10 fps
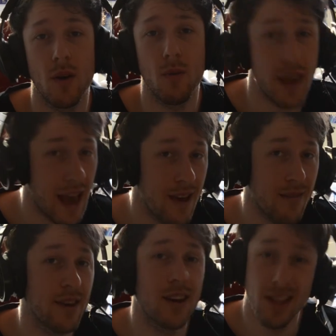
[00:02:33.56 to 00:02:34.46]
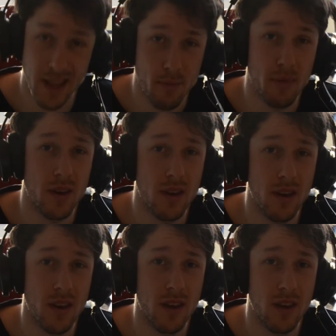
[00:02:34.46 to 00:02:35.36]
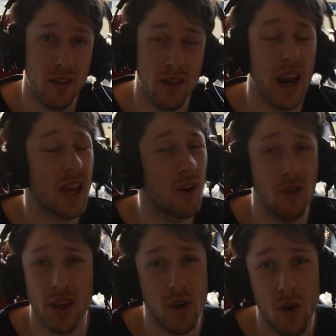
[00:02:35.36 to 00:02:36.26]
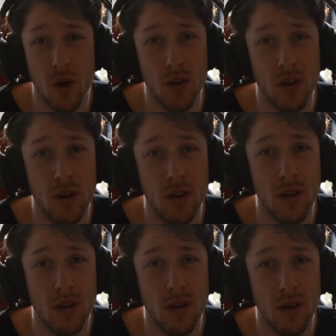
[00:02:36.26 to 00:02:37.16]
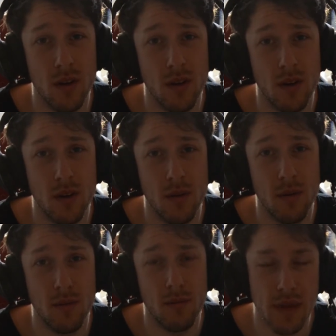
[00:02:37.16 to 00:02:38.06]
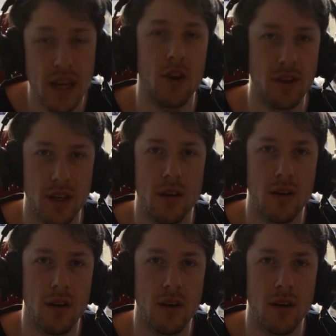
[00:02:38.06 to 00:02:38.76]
We have a clip that I can only call Mini Oza.